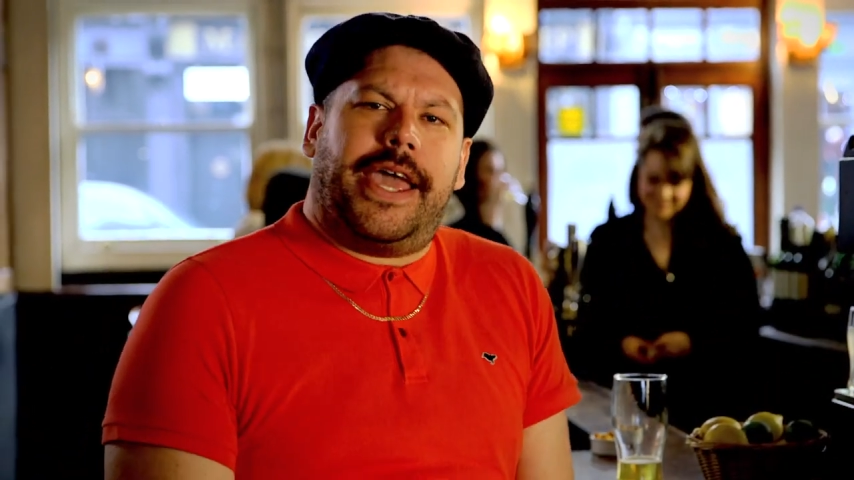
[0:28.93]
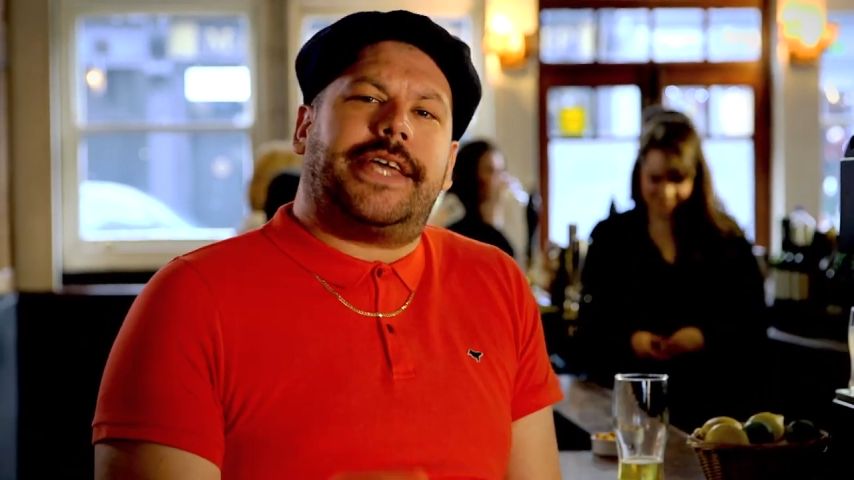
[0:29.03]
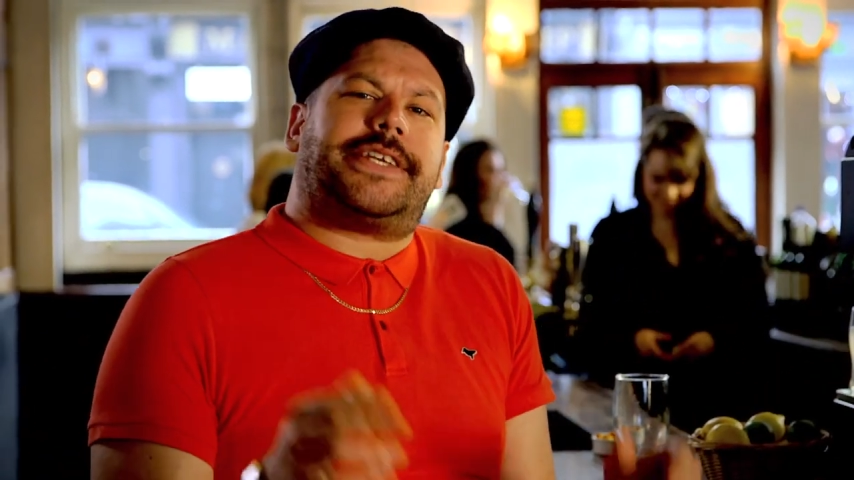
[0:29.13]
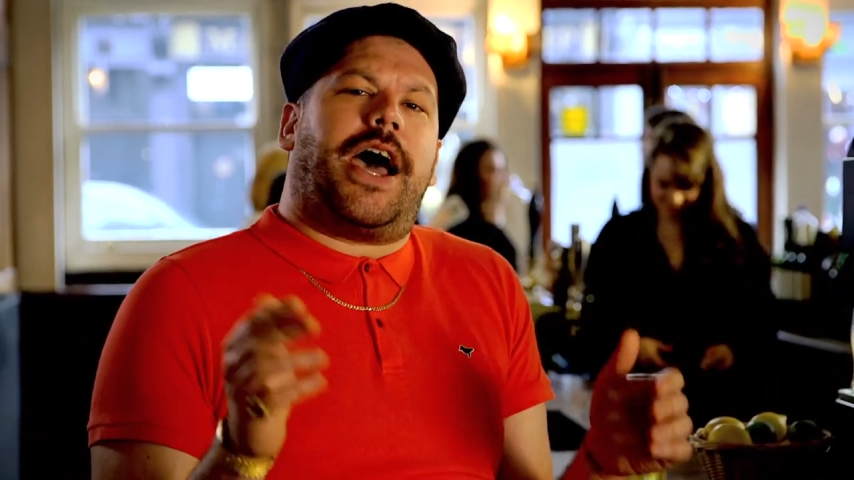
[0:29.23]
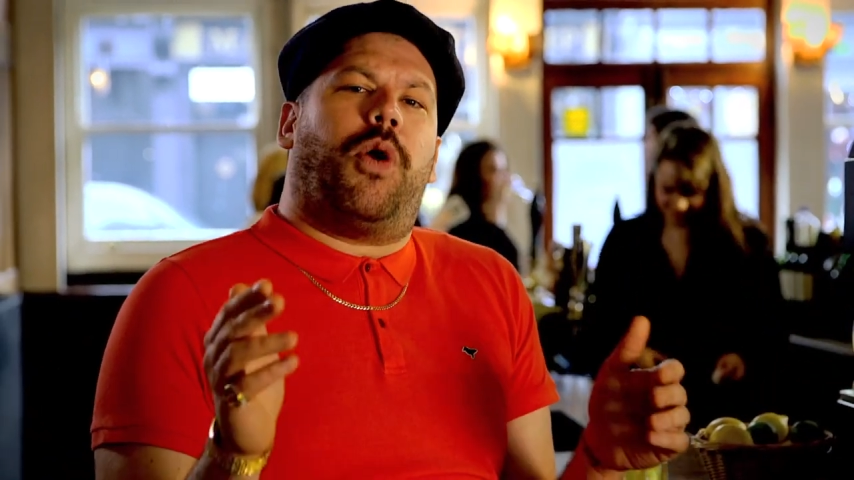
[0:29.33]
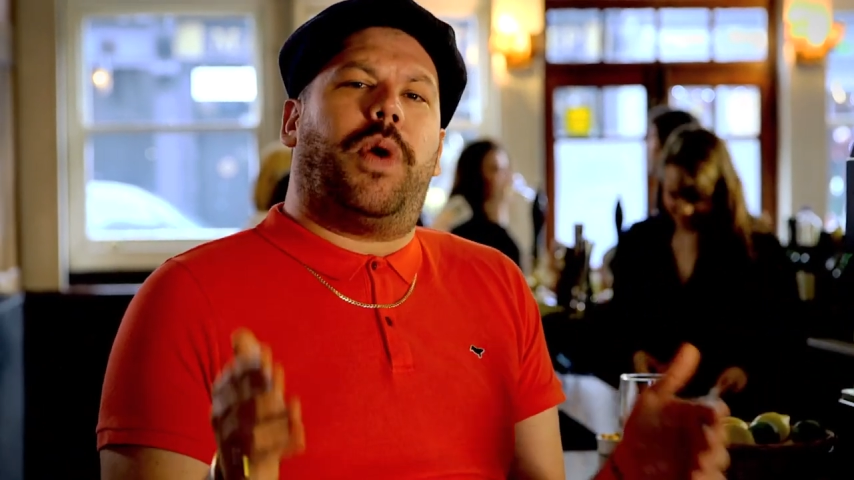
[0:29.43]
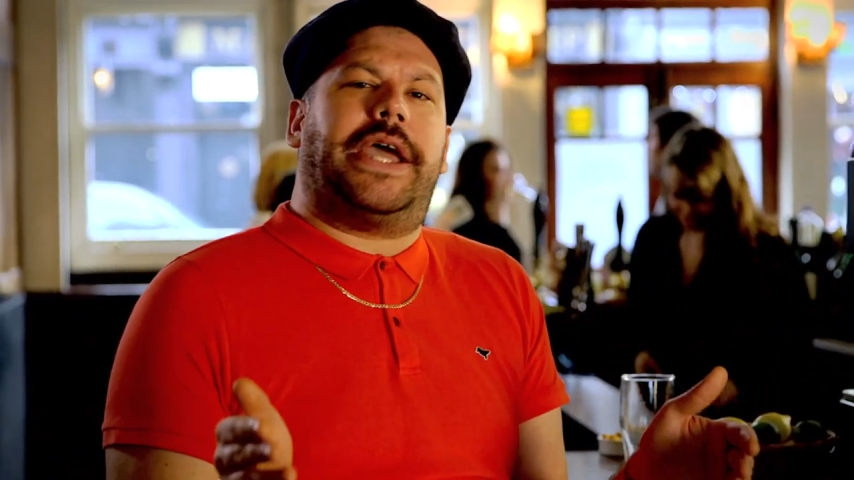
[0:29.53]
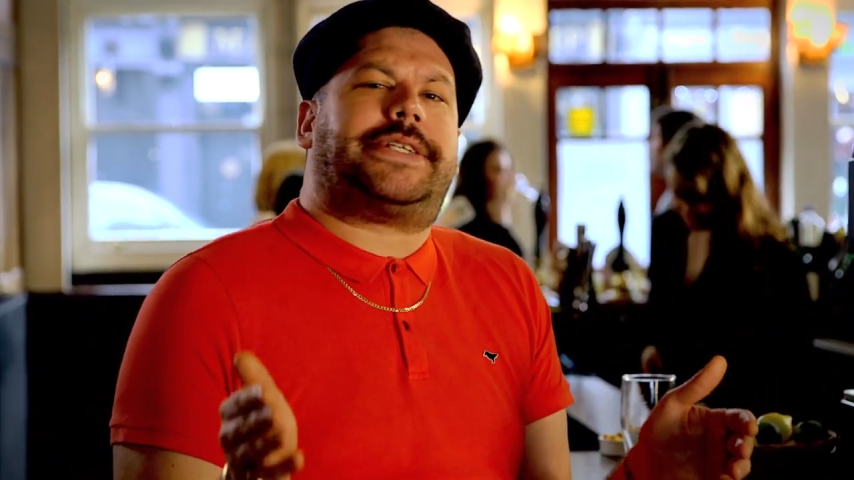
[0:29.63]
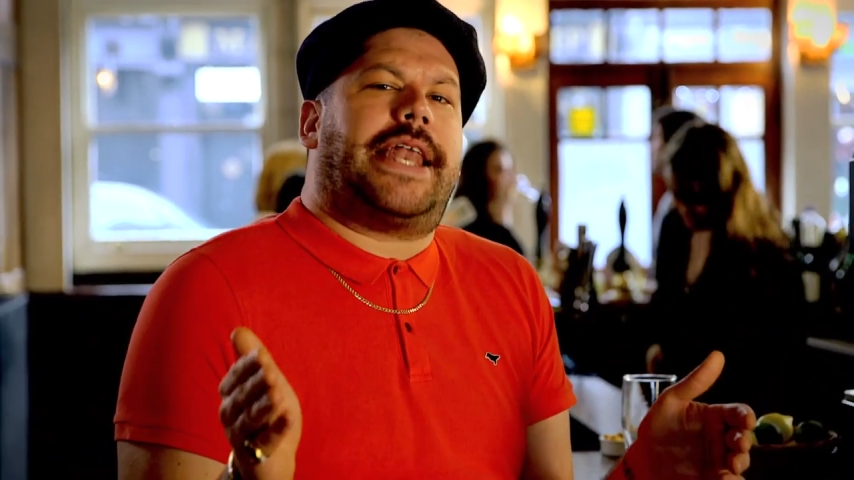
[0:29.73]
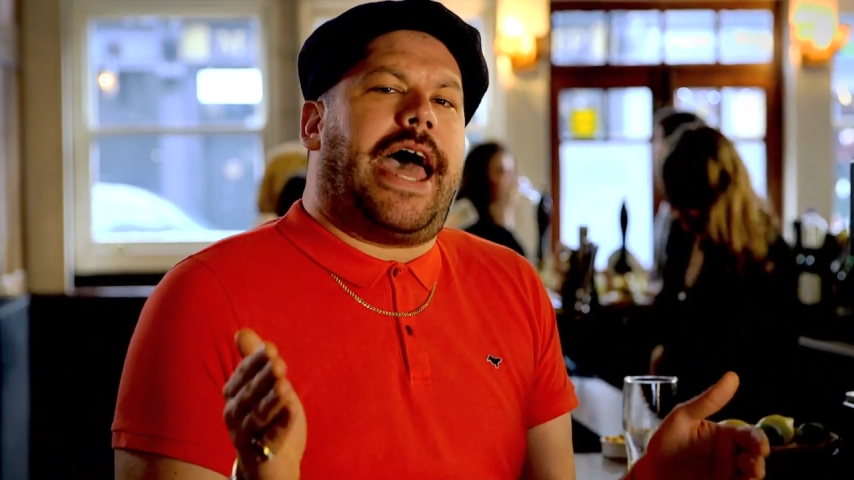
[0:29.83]
Is that a
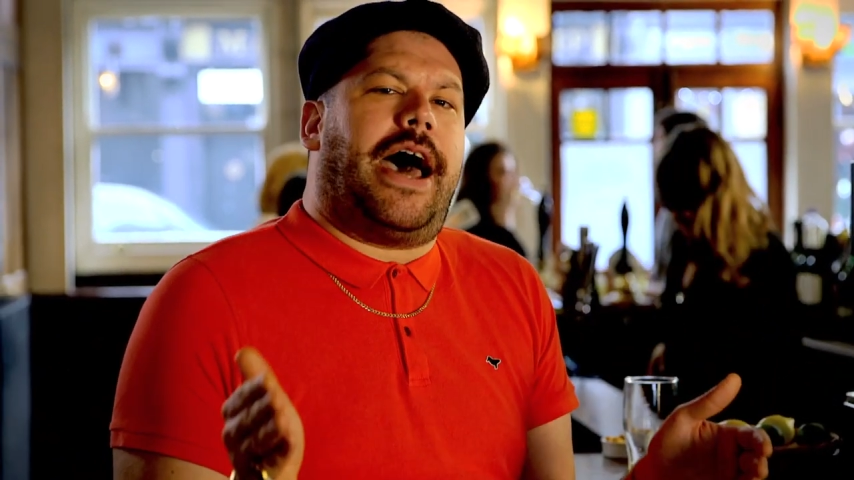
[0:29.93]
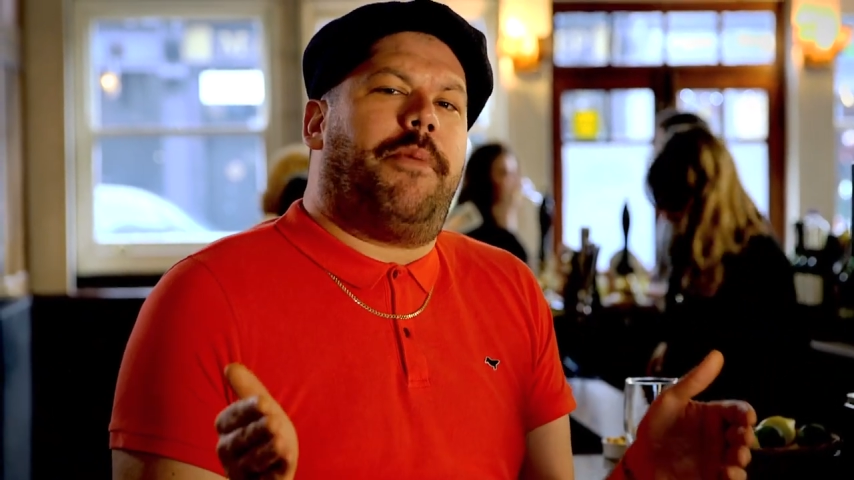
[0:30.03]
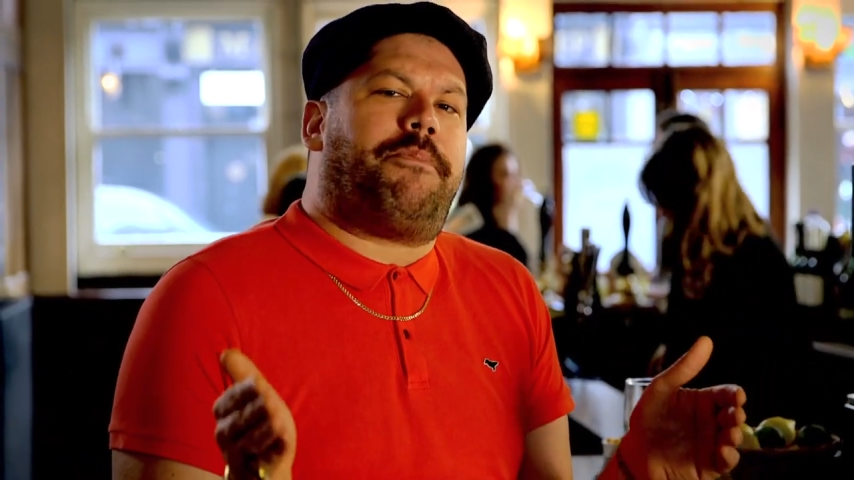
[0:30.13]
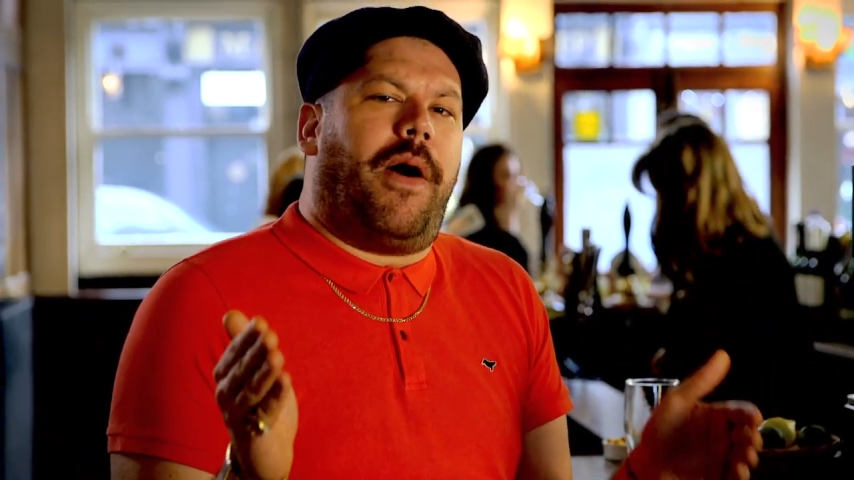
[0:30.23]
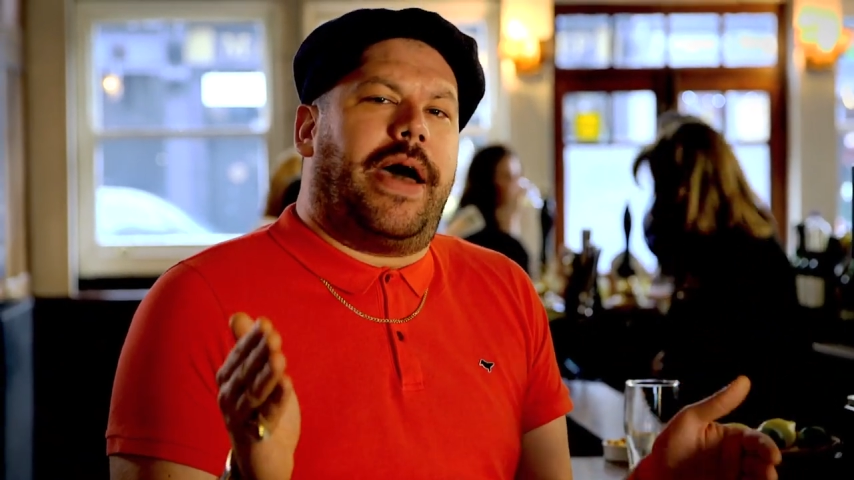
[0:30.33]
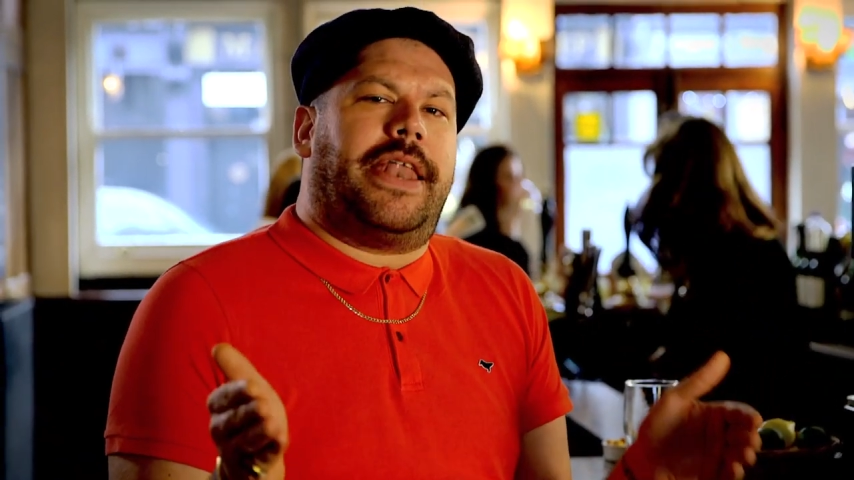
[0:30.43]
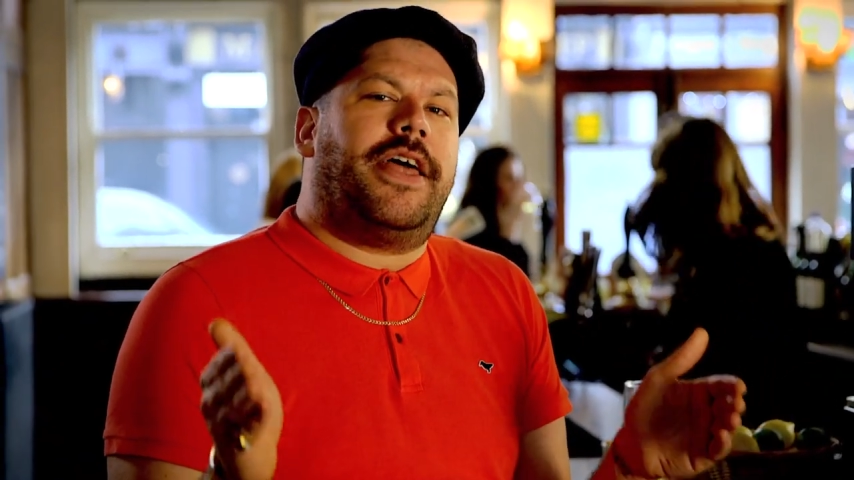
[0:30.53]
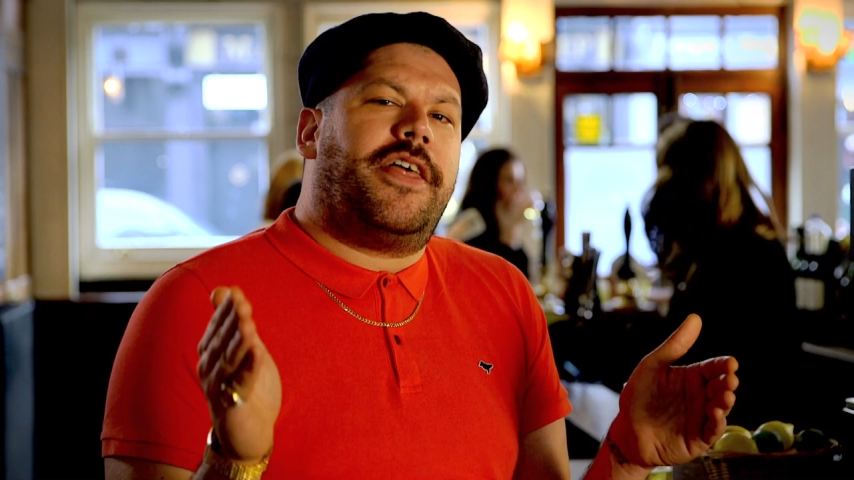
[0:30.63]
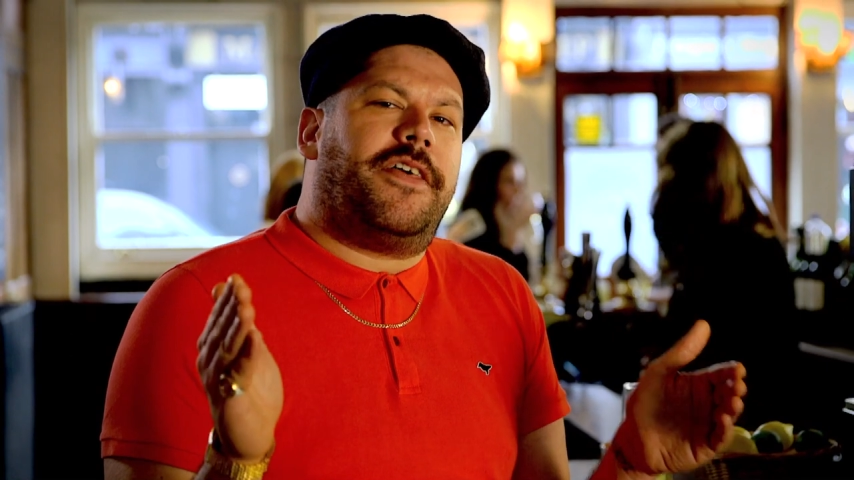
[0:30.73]
weasel out of buying